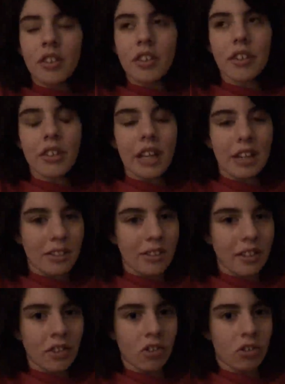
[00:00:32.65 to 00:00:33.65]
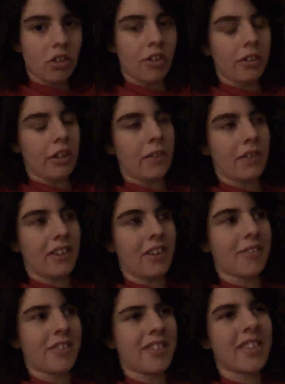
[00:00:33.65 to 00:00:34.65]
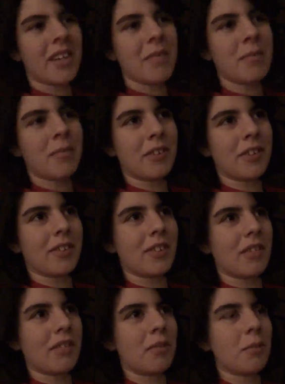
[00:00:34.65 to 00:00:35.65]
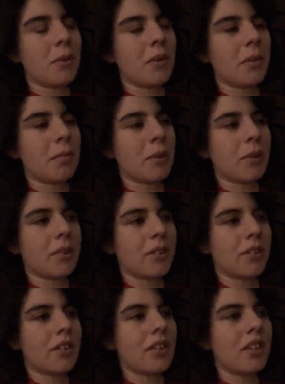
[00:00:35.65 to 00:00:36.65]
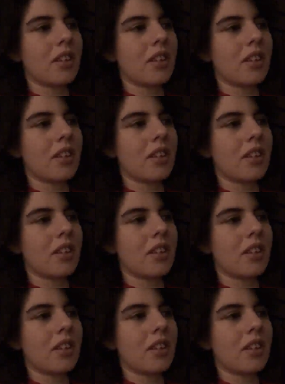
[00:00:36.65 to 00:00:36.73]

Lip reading: because I didn't say sugar loud enough because I am a very soft-spoken person.